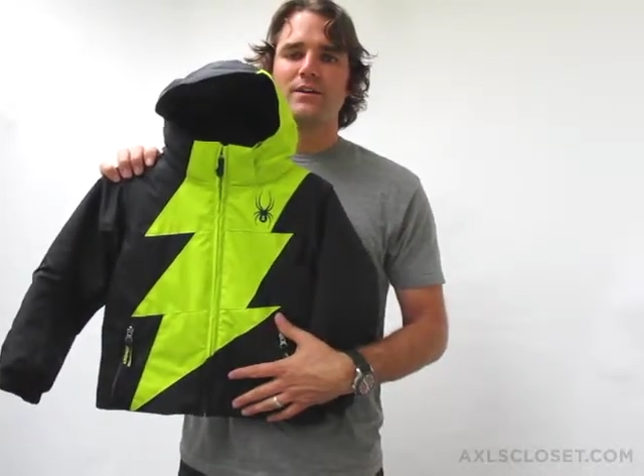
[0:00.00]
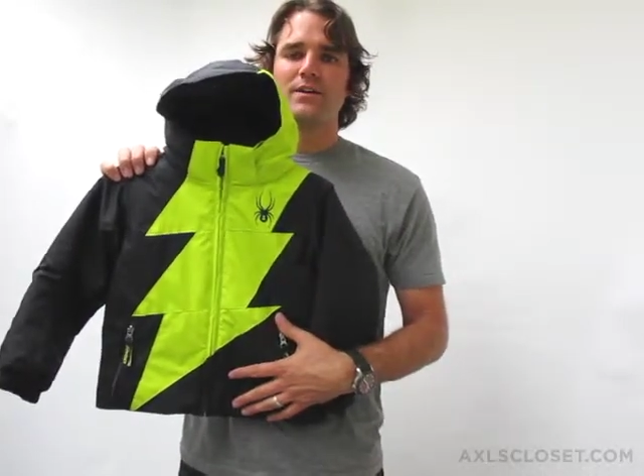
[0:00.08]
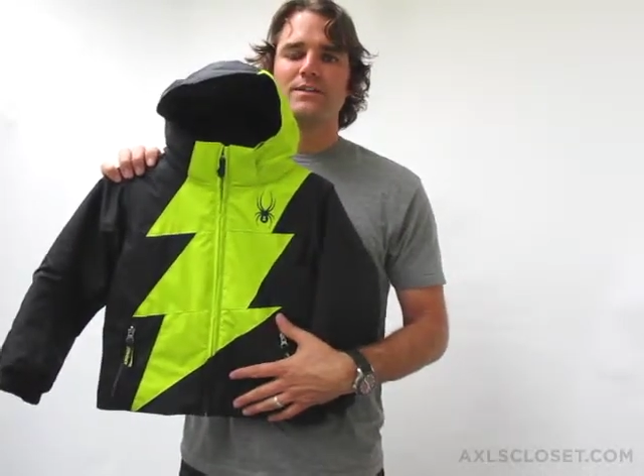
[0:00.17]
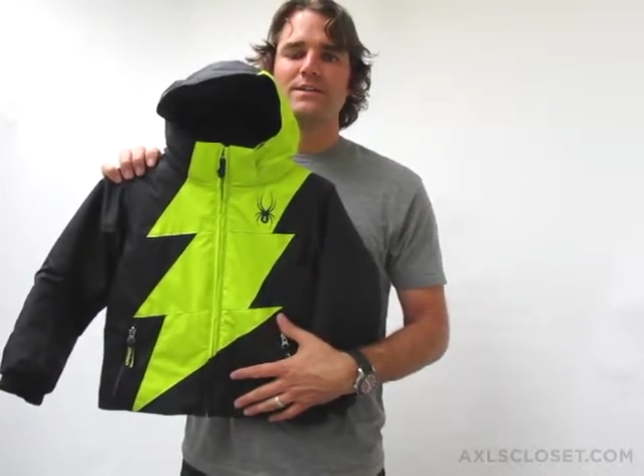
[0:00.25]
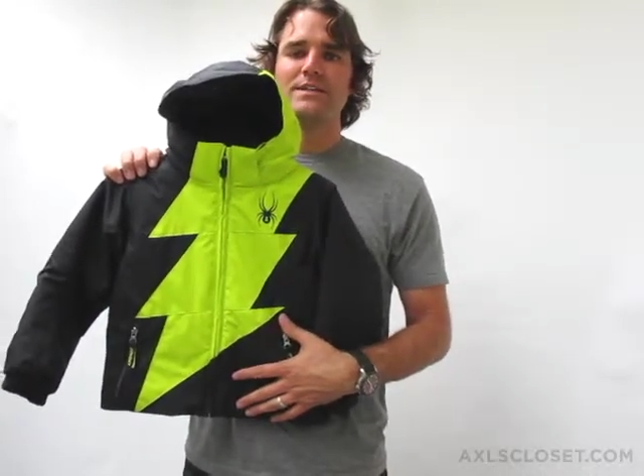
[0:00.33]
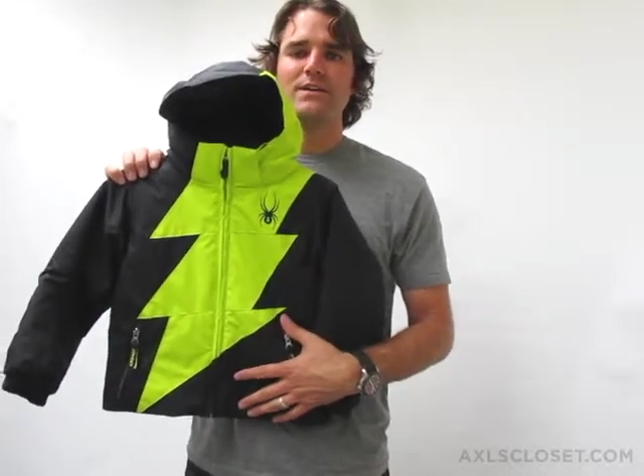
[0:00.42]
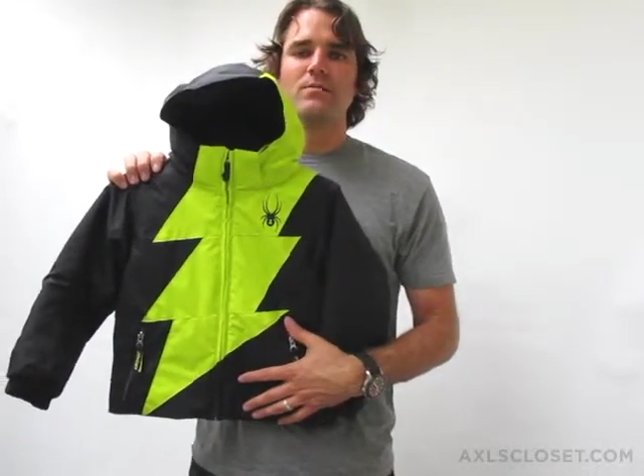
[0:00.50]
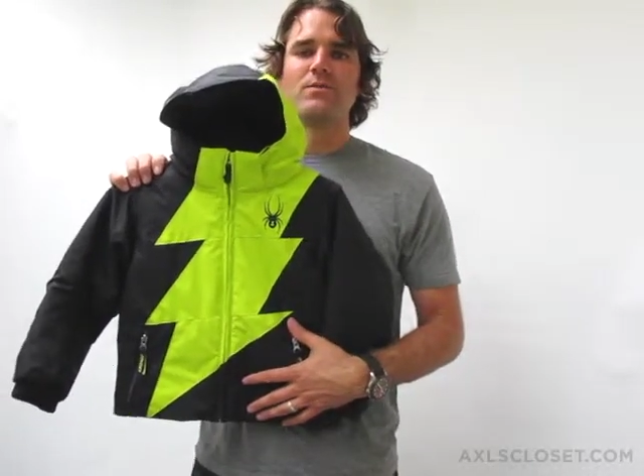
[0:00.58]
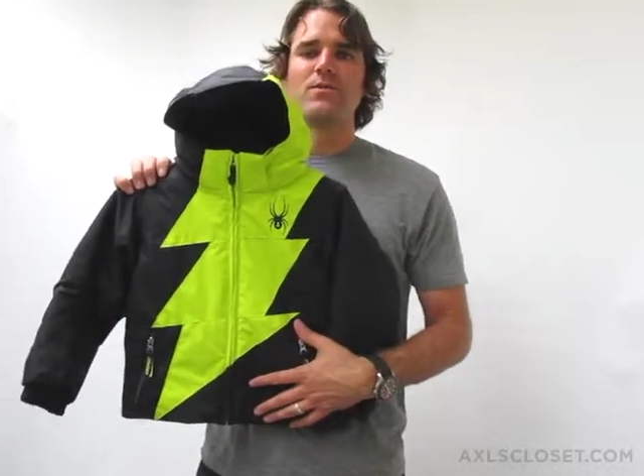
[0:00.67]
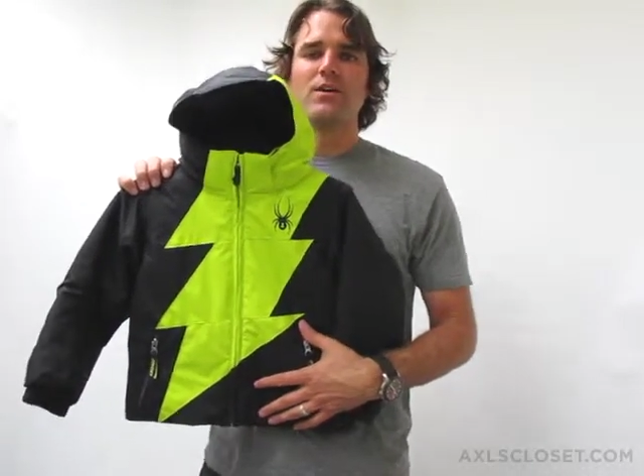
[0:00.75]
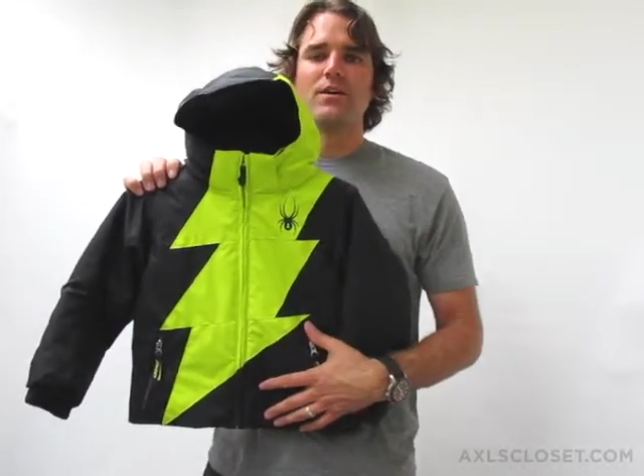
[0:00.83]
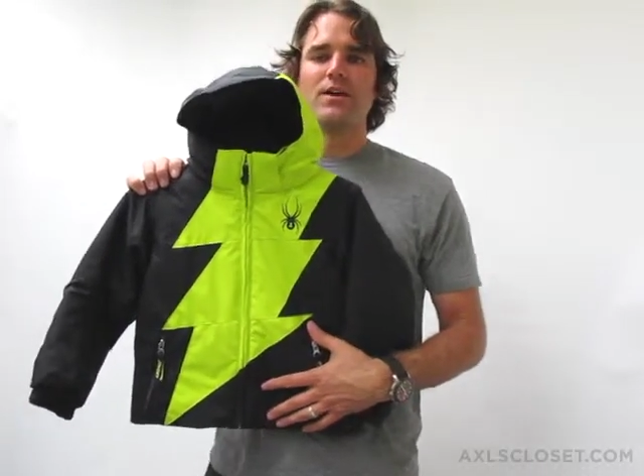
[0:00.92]
A
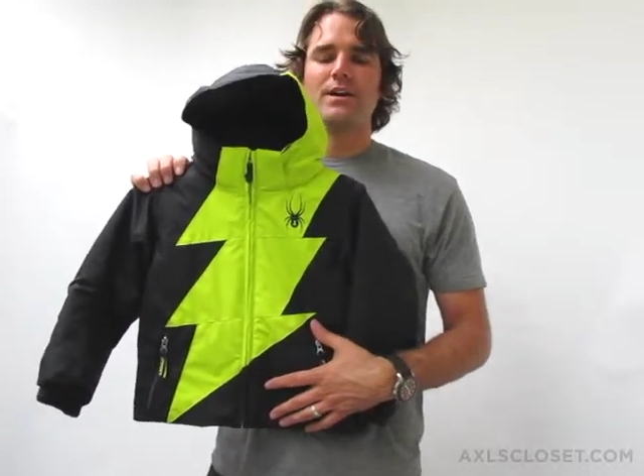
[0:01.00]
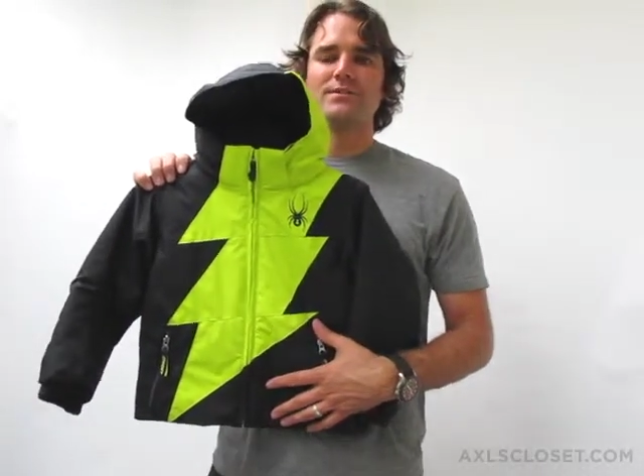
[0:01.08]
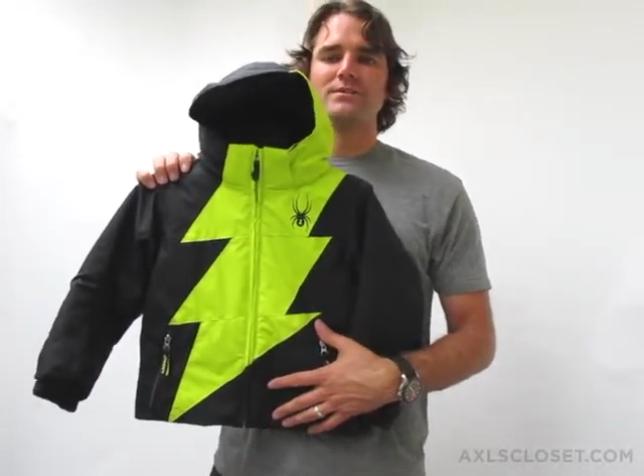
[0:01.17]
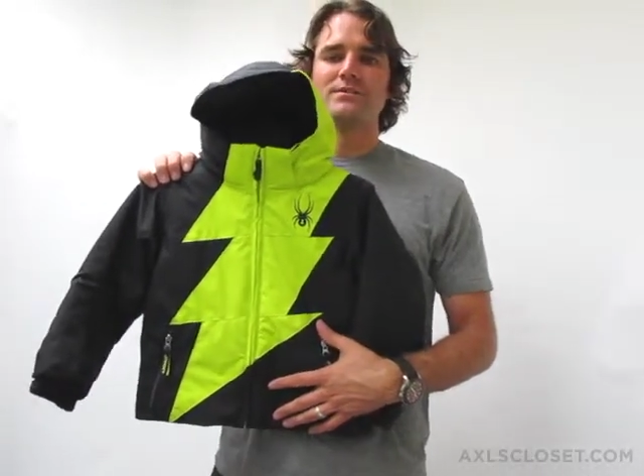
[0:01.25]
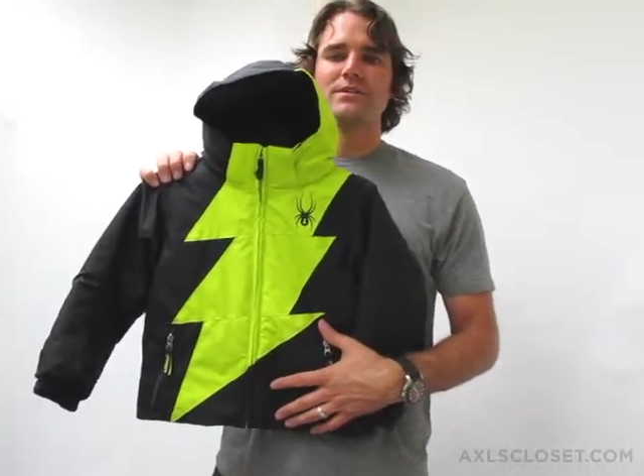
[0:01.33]
DWR, as it's